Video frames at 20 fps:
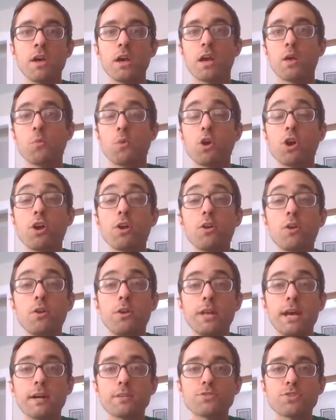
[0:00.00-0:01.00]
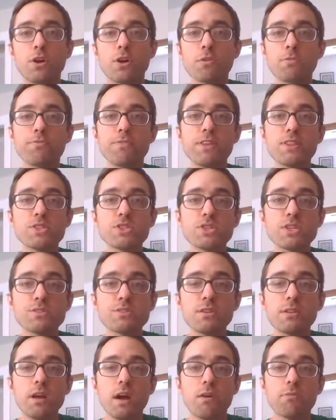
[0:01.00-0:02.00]
and we're here to announce our fifth
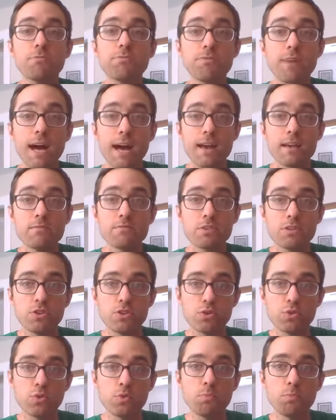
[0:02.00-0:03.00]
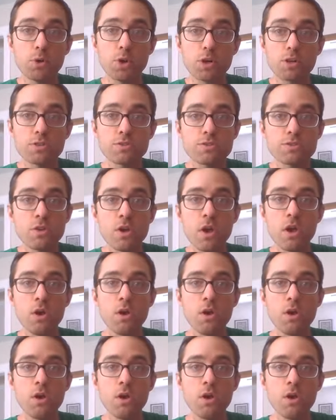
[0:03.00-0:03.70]
season of five new books.